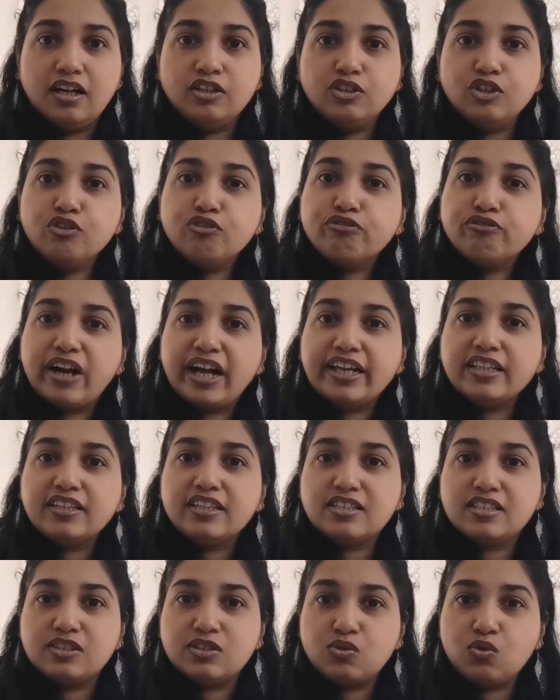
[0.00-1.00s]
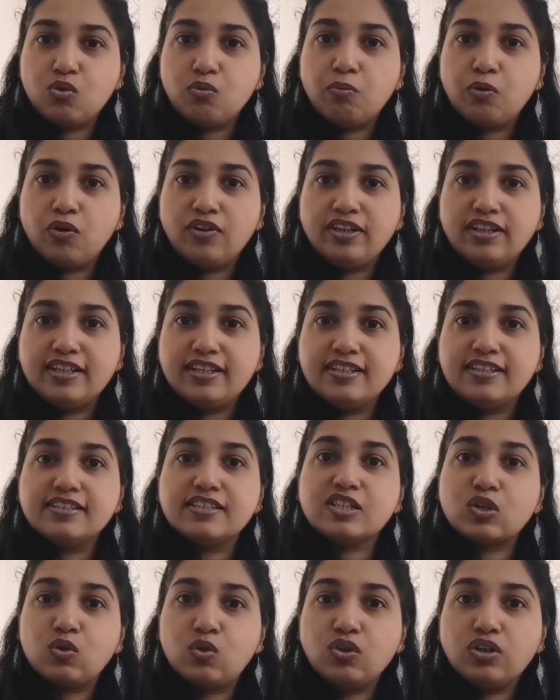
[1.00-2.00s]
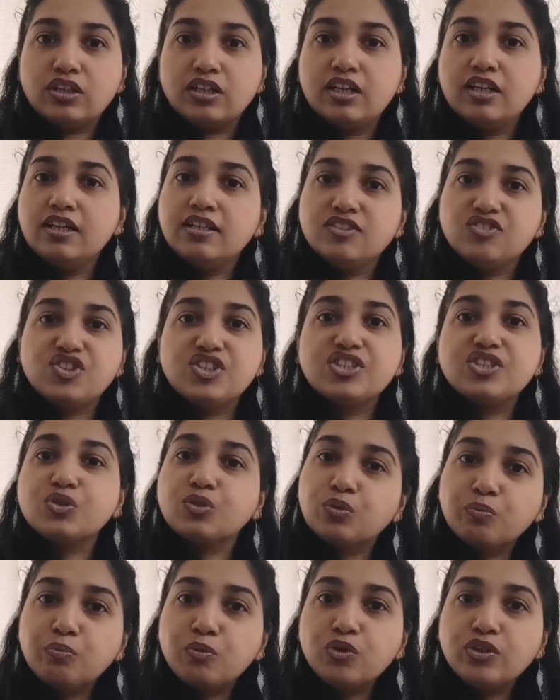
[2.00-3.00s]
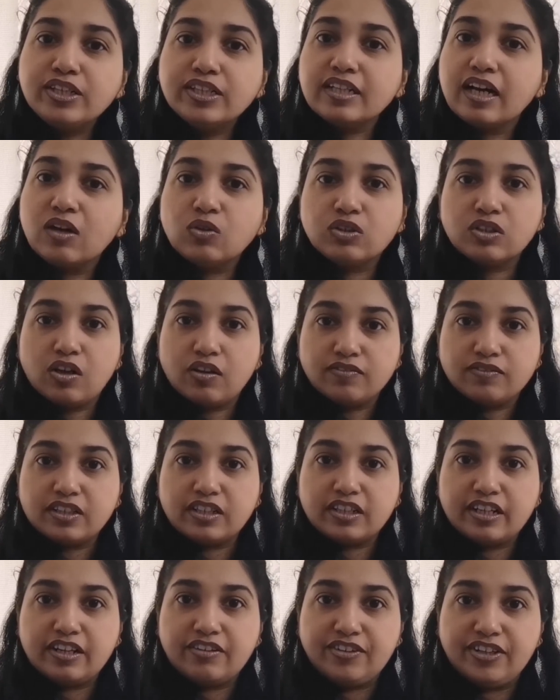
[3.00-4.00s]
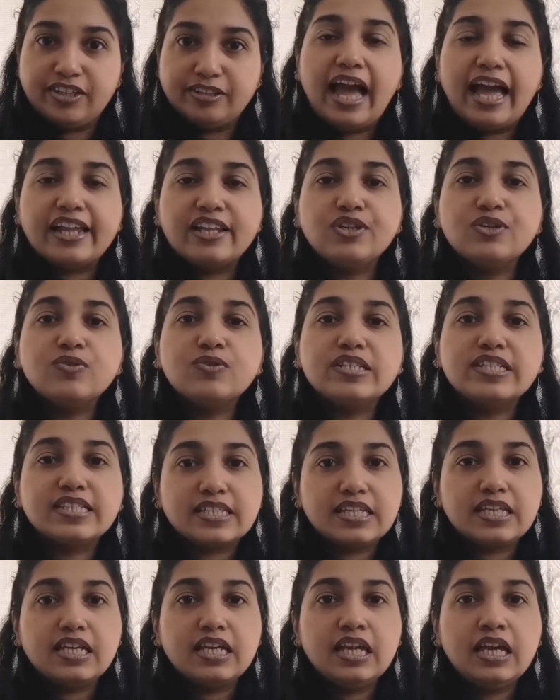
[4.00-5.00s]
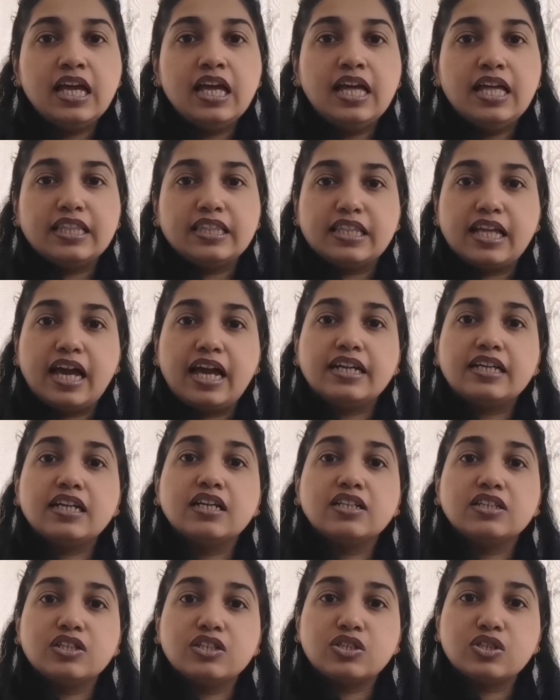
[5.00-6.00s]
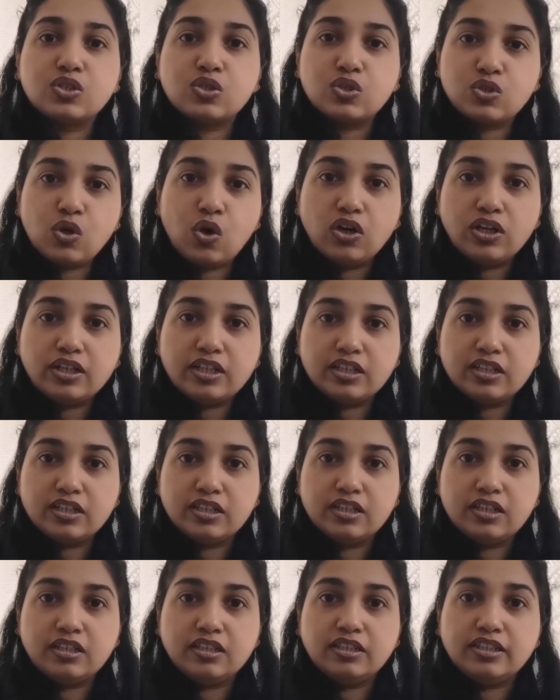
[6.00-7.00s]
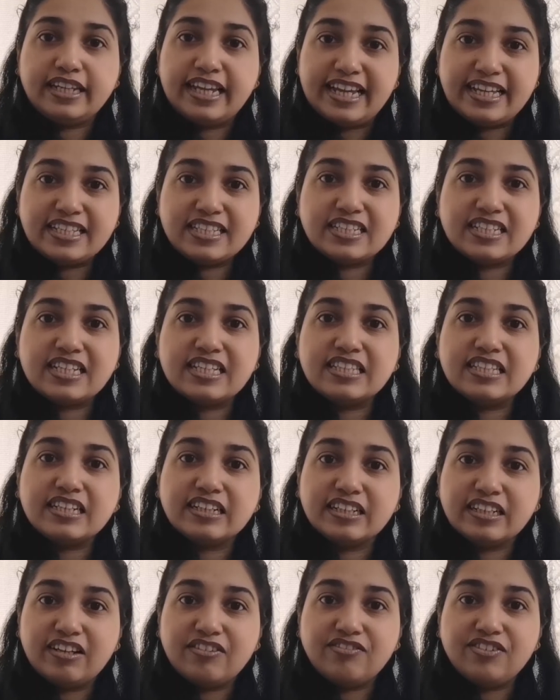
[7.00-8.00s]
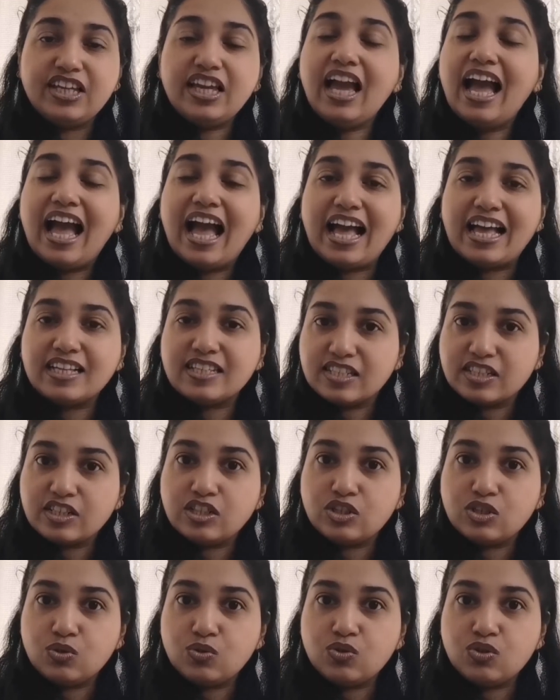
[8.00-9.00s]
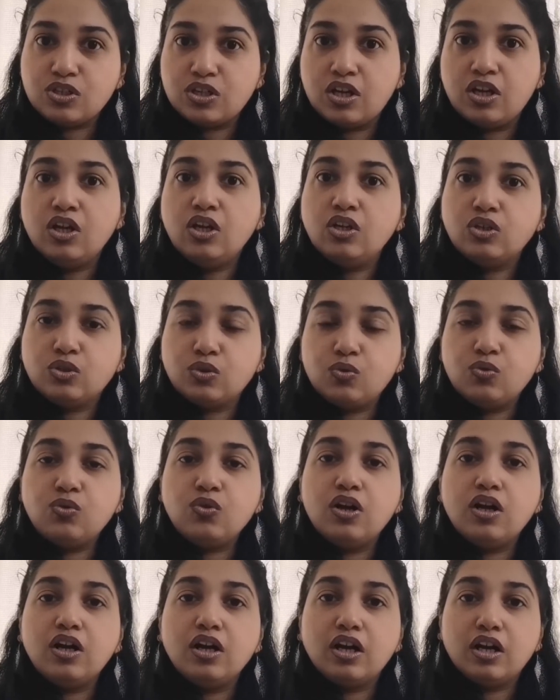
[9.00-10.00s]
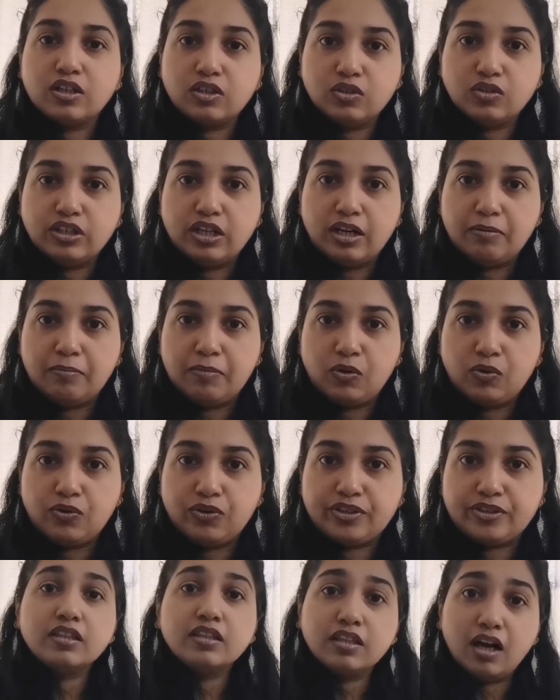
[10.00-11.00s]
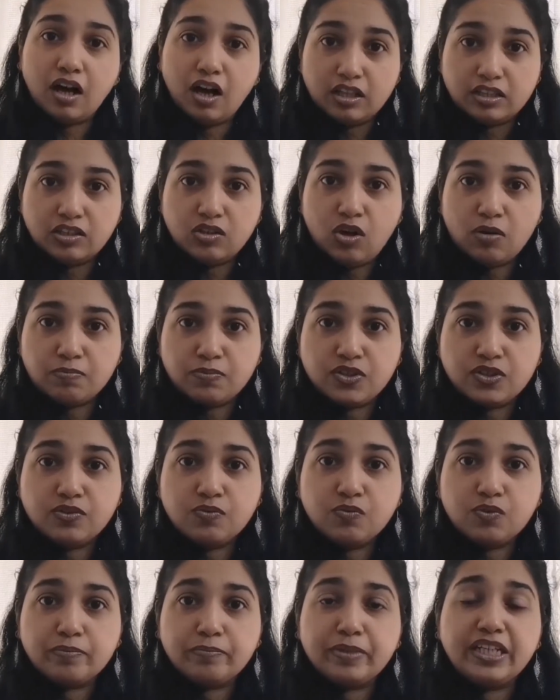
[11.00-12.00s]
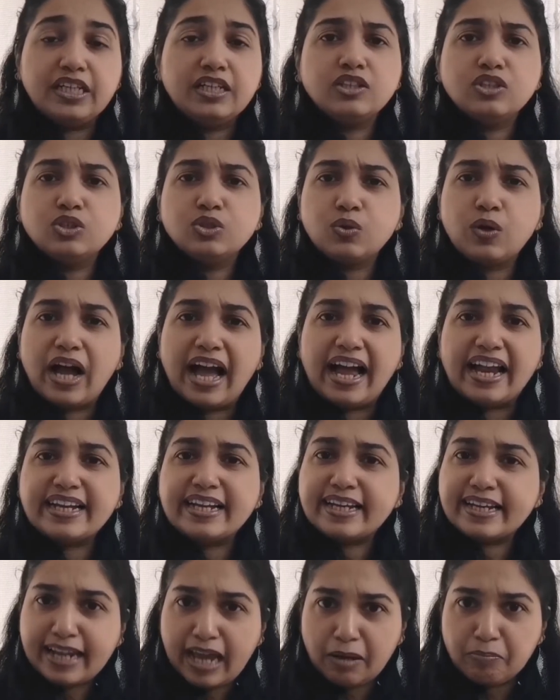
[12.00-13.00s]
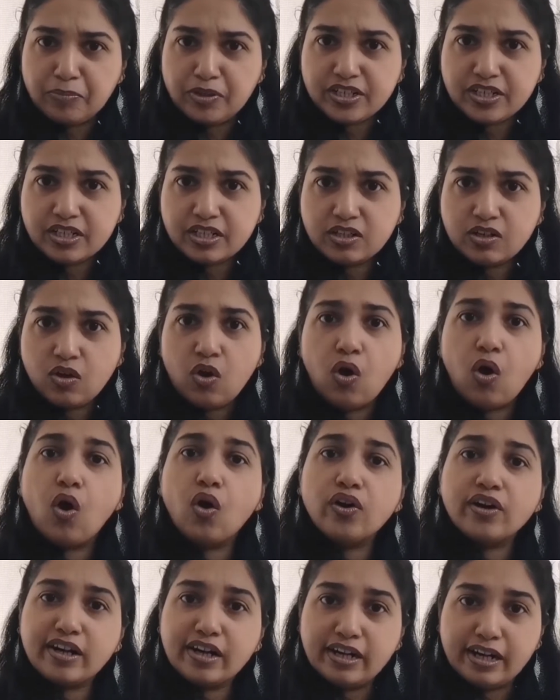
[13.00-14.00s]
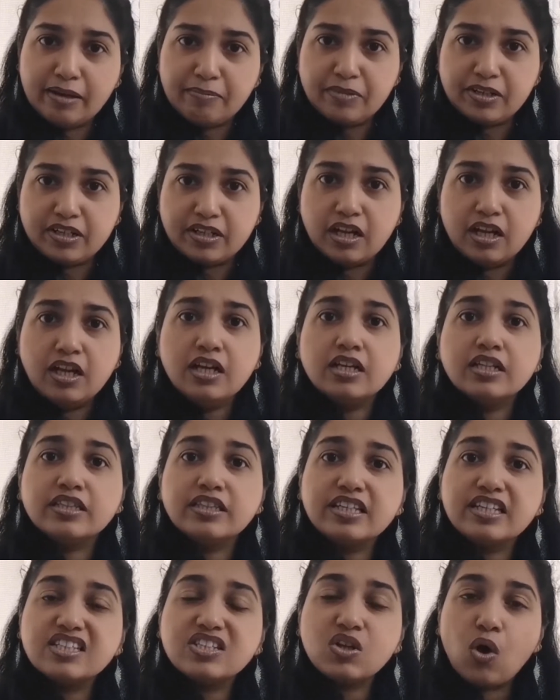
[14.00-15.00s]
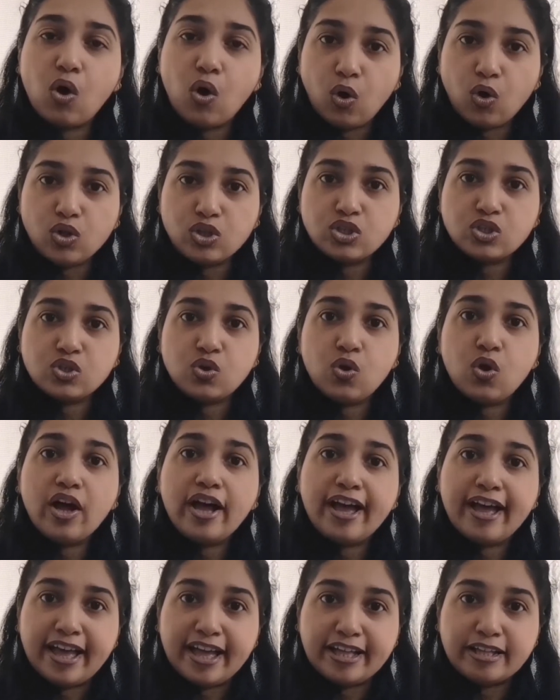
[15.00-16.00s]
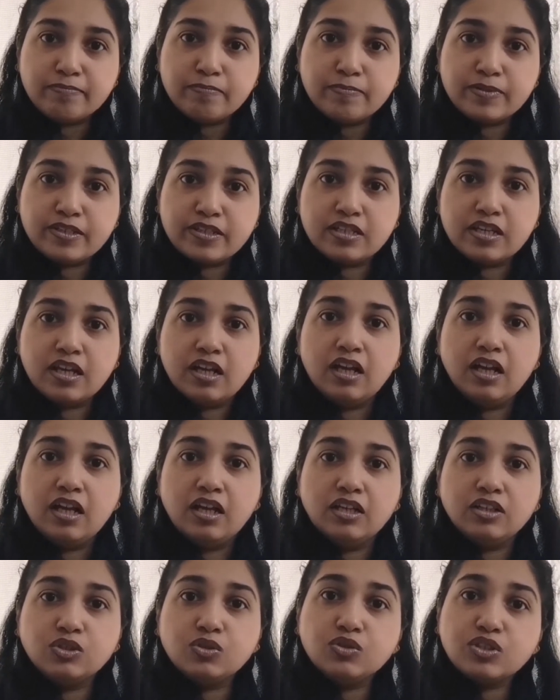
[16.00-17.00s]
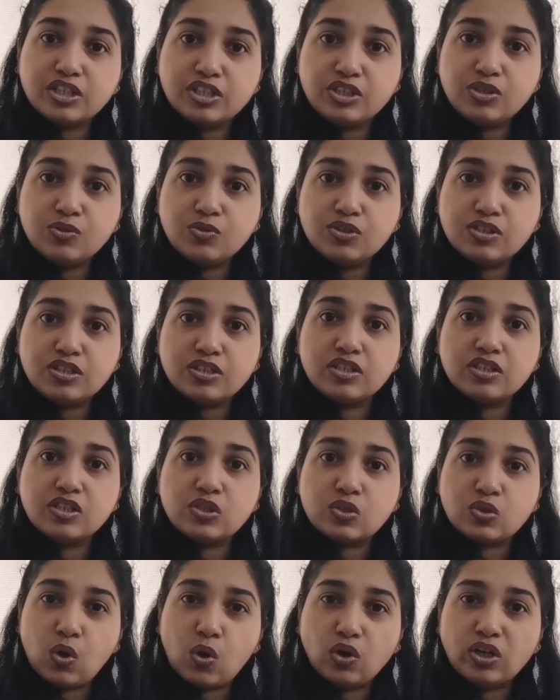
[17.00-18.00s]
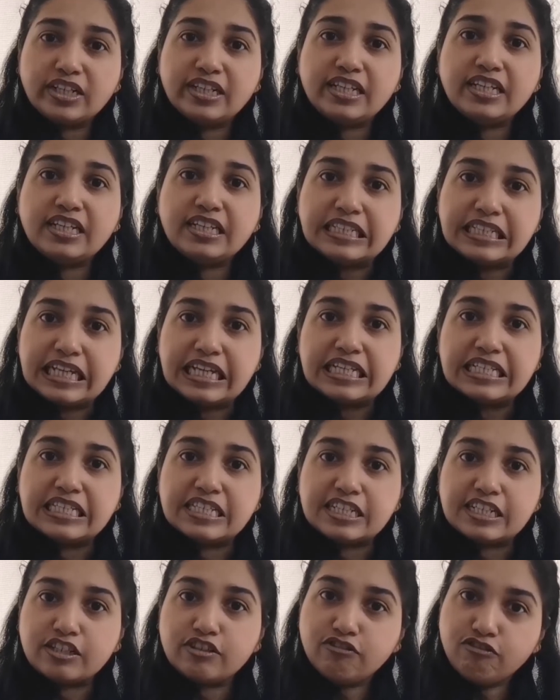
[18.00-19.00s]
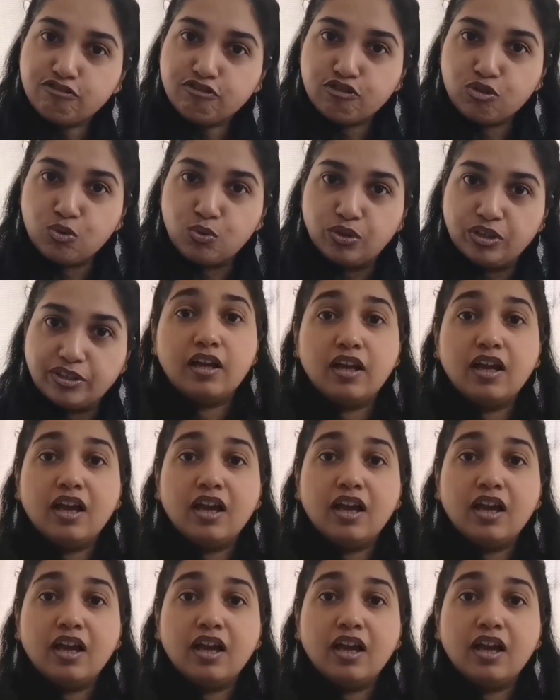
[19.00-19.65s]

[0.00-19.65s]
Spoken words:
you find this dough ball is cooked, just remove it out of the gravy, and you'll see that the salt taste in the gravy has reduced to a good amount. The other option would be to add tamarind or lemon. This also helps to reduce the salty taste in food.